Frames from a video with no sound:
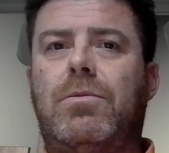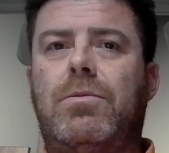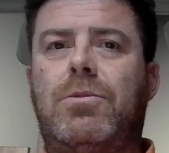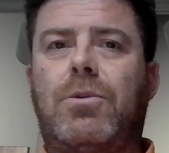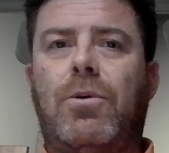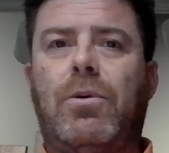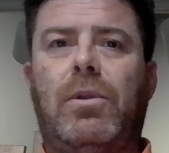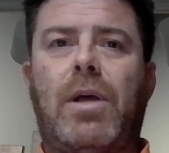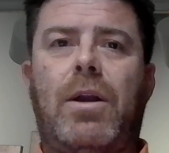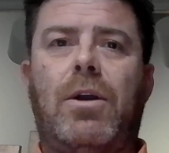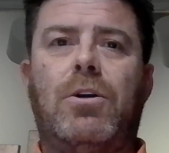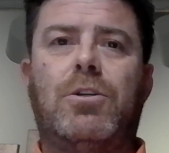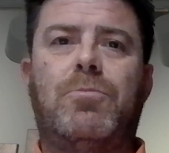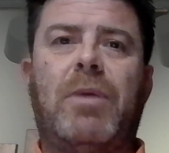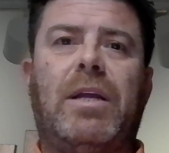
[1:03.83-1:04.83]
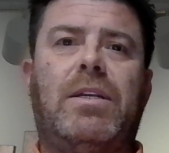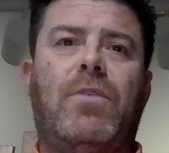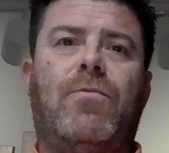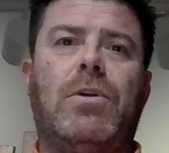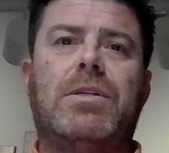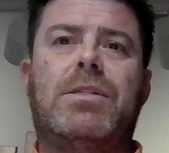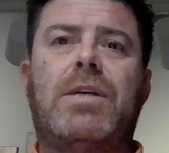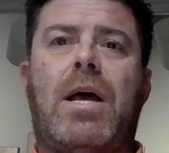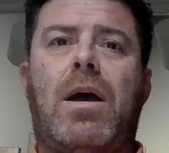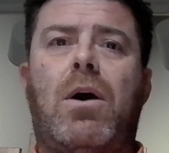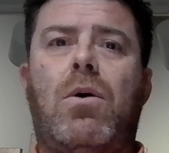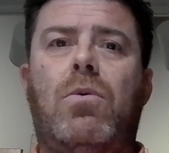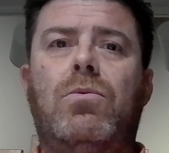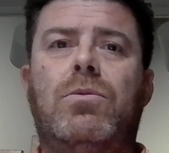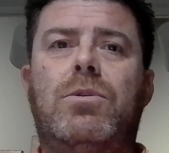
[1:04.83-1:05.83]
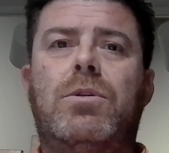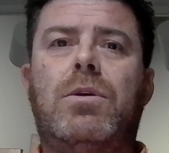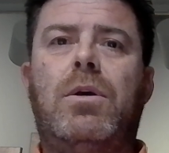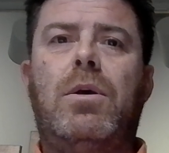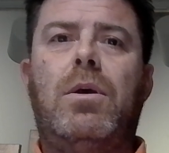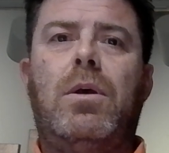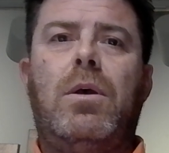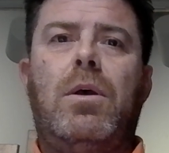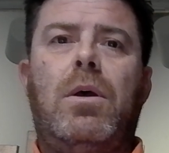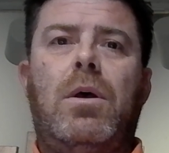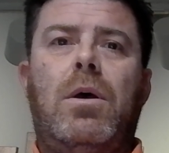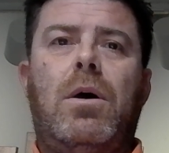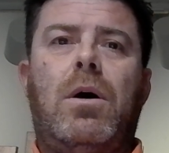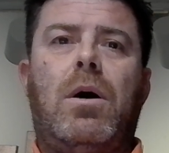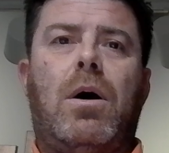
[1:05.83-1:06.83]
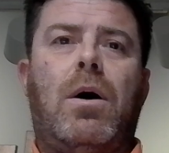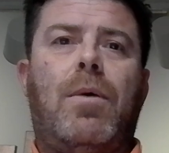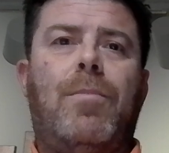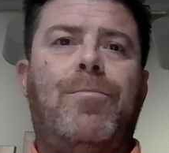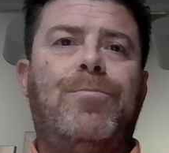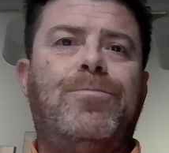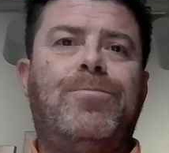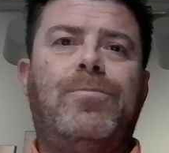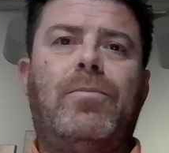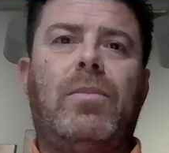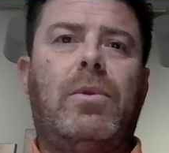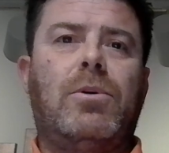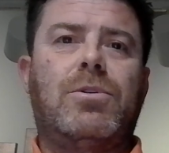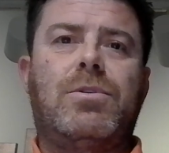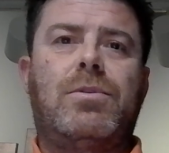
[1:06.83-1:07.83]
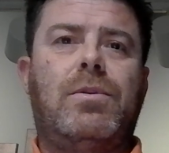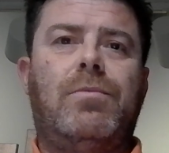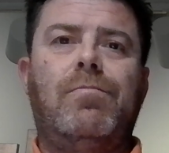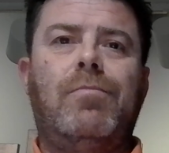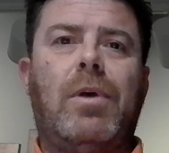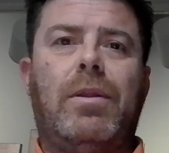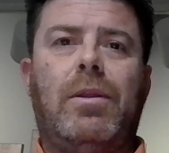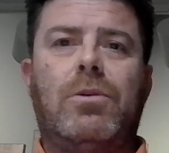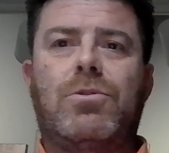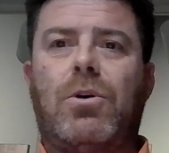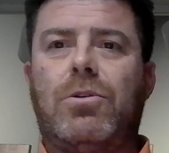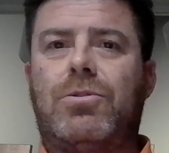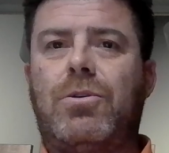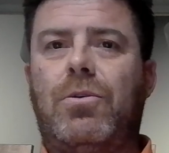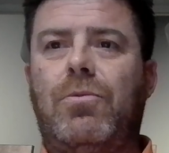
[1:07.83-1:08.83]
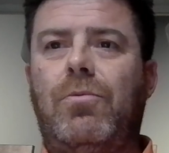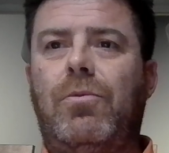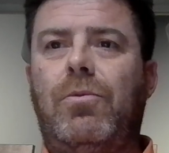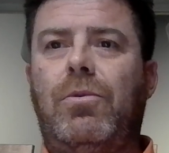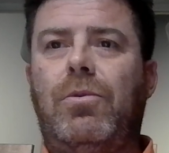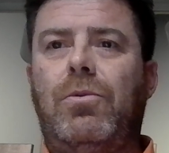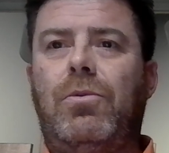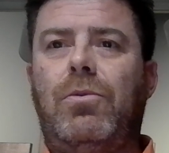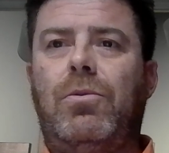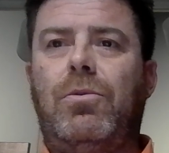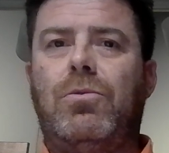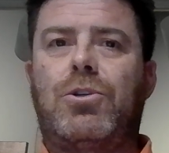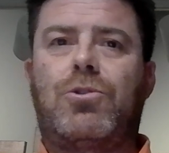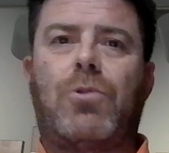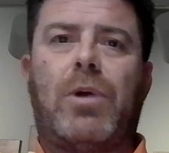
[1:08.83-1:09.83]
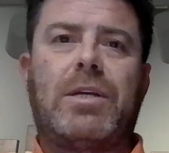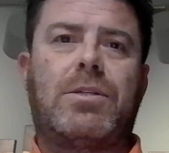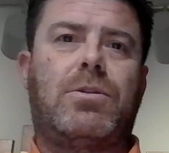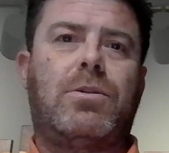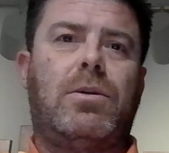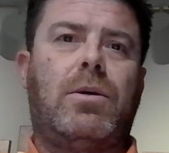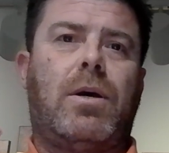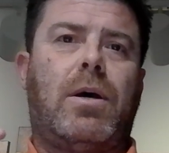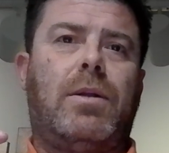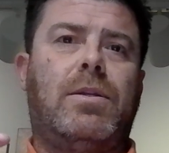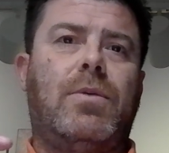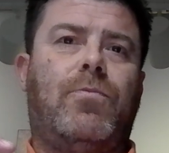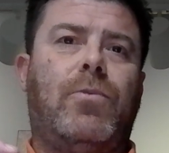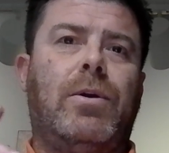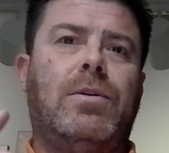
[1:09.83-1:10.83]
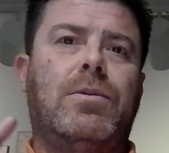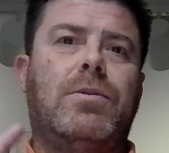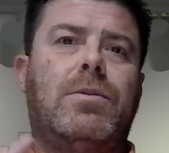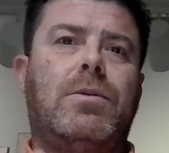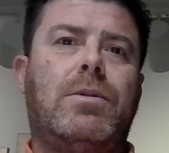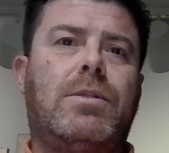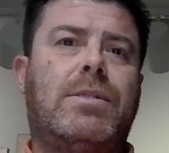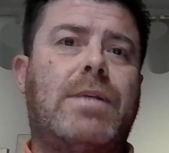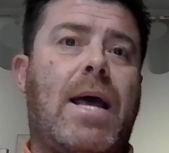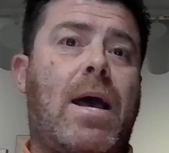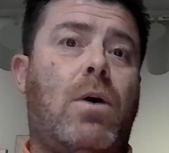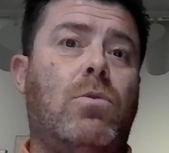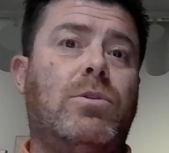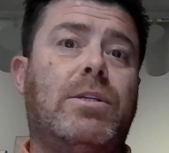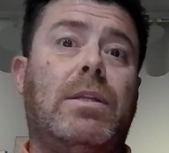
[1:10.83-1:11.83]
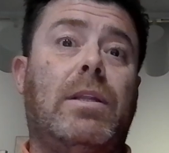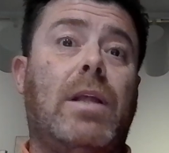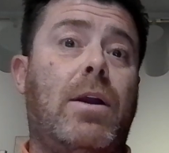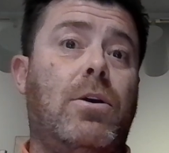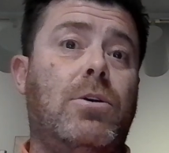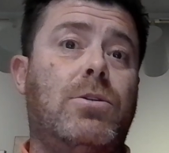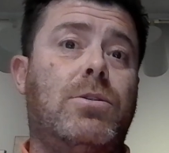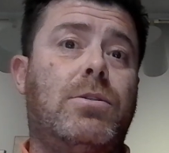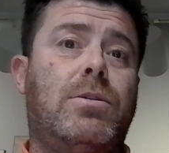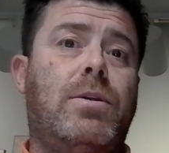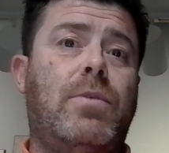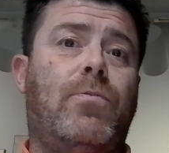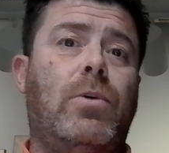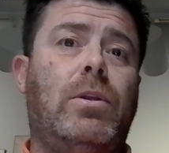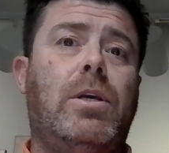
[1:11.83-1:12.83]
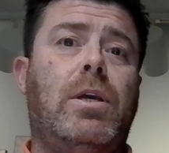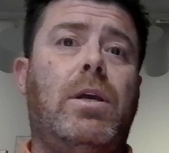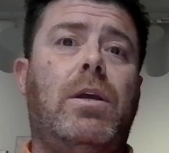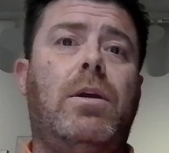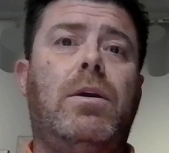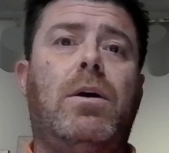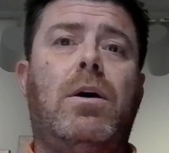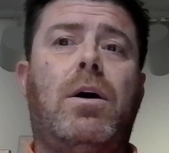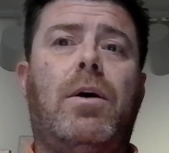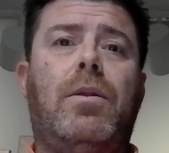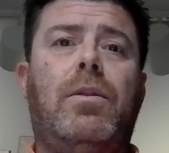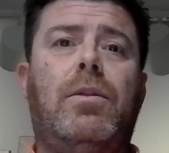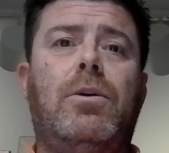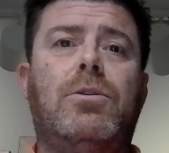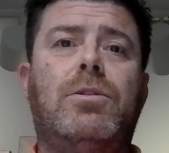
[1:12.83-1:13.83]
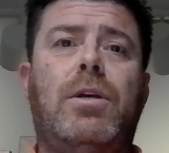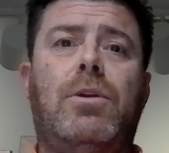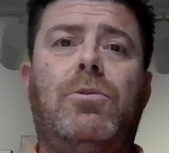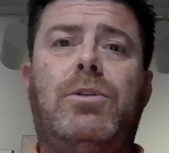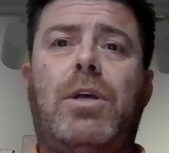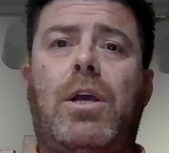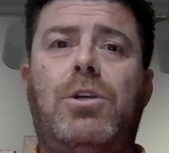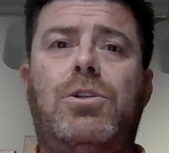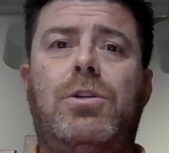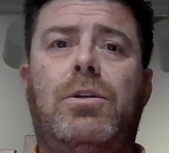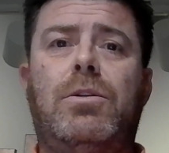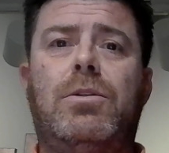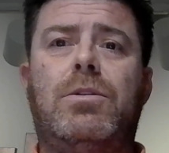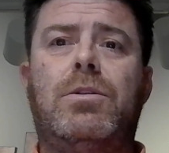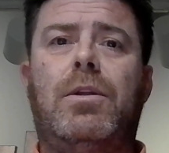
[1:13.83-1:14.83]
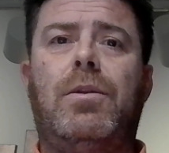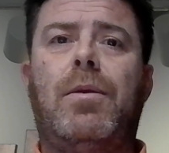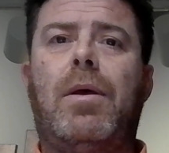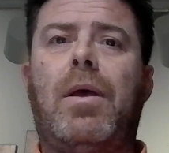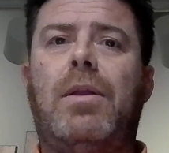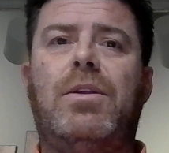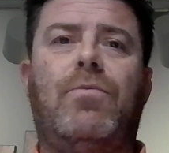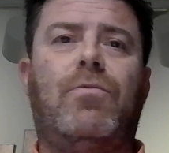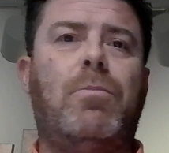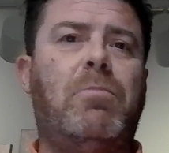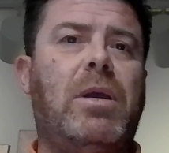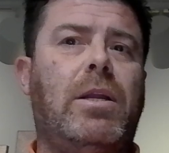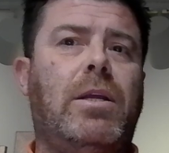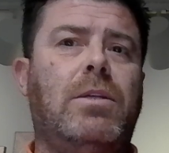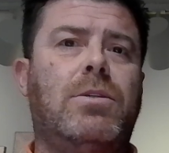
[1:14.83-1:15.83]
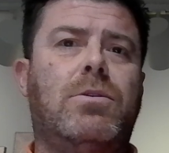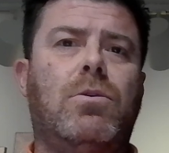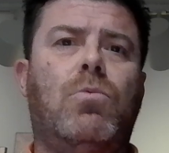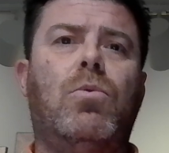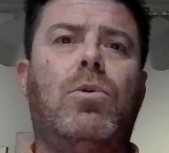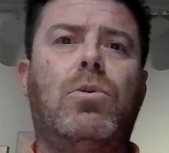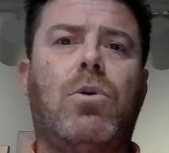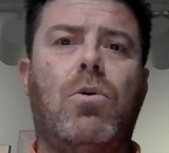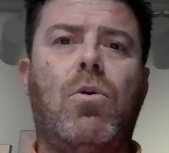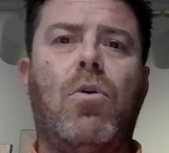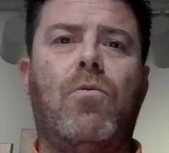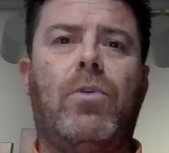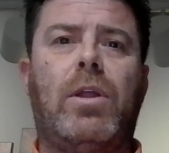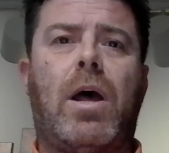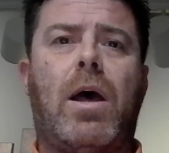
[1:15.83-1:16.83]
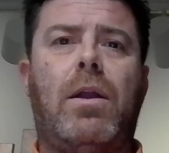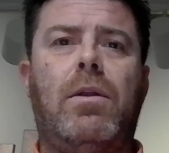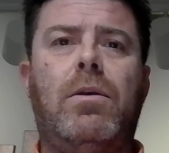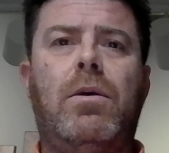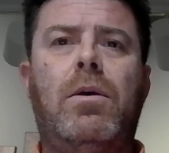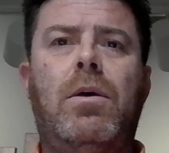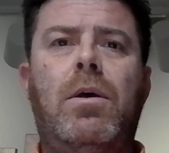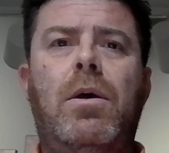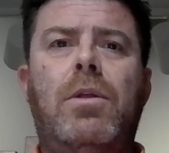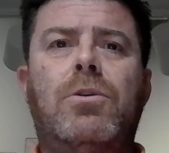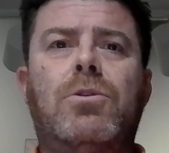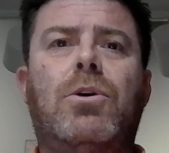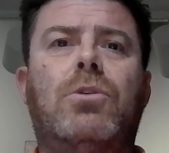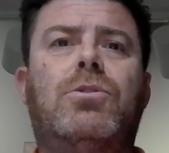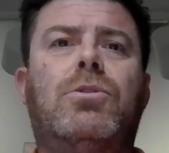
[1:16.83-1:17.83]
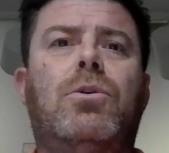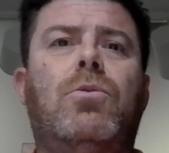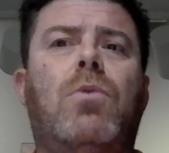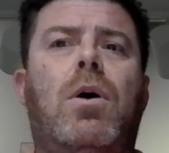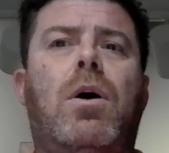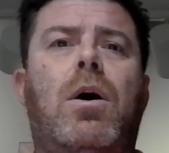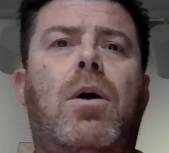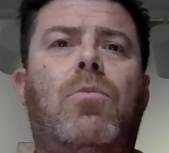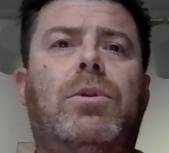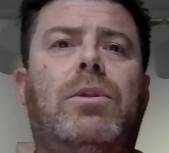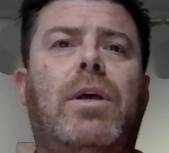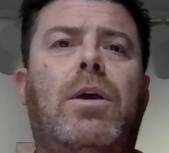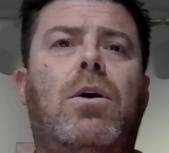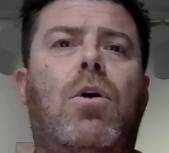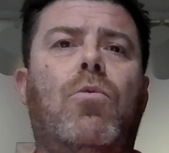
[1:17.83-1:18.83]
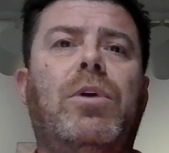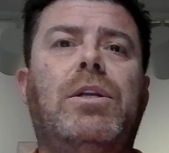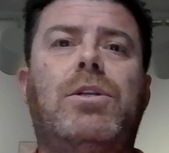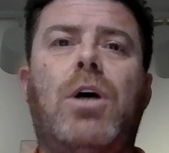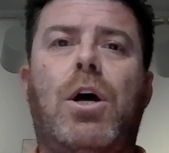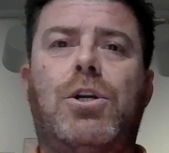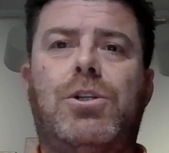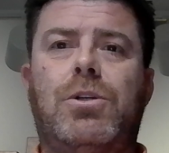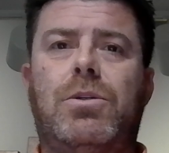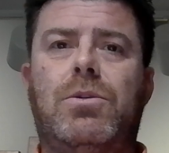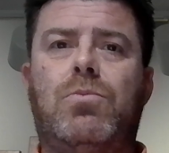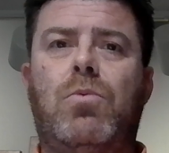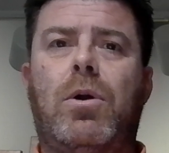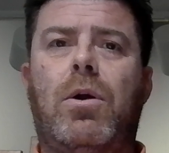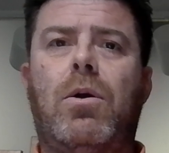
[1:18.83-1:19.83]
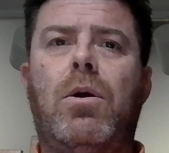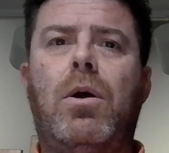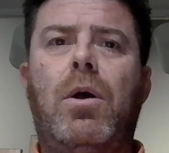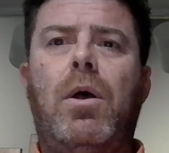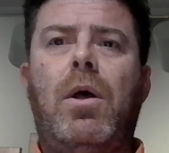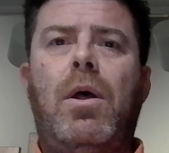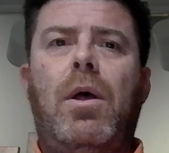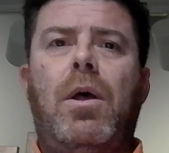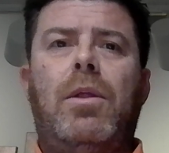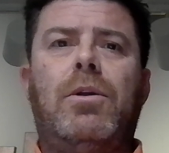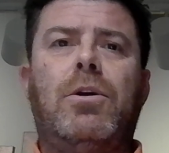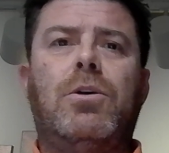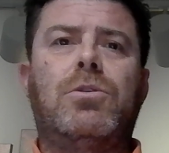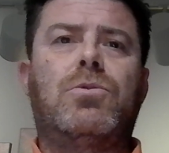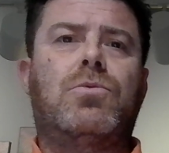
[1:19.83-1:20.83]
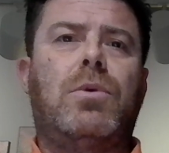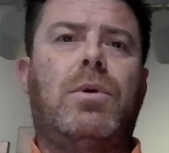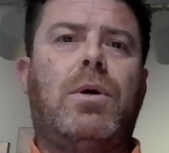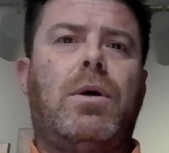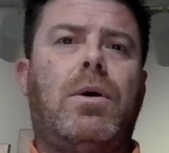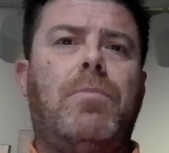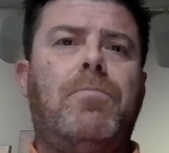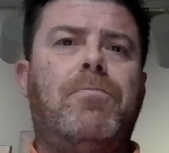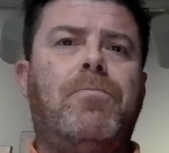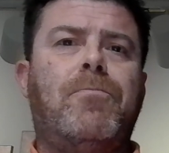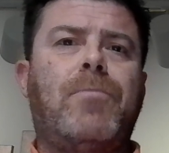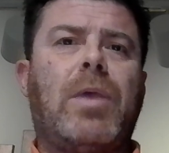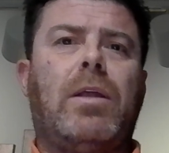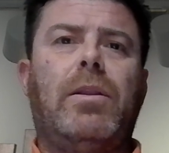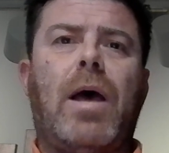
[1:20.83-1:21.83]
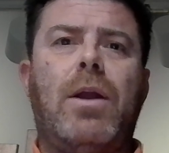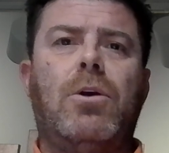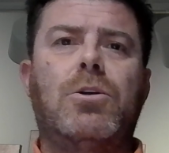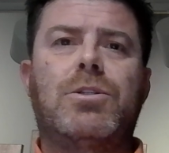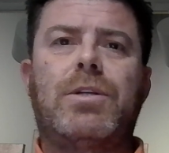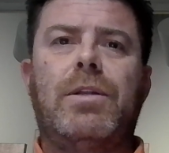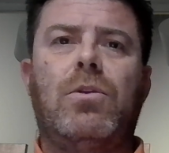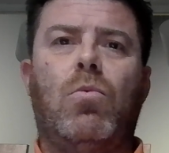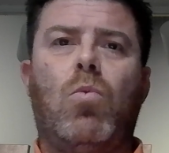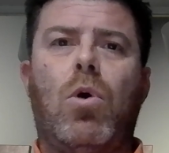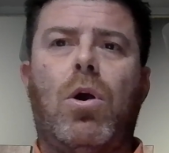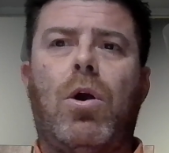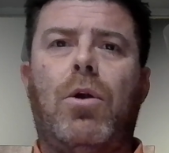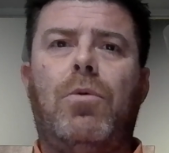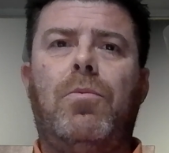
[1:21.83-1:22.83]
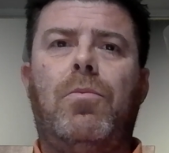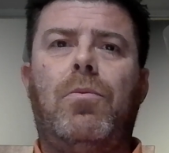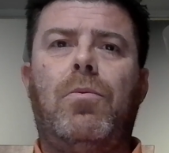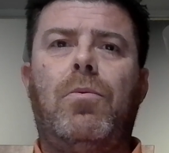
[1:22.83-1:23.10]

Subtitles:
Certain letters make different sounds. Um, there's there's also you stress different sounds and letters differently. There's annotations and different meanings. So we'll go over that. There's also what they call reductions, where there's letters in the word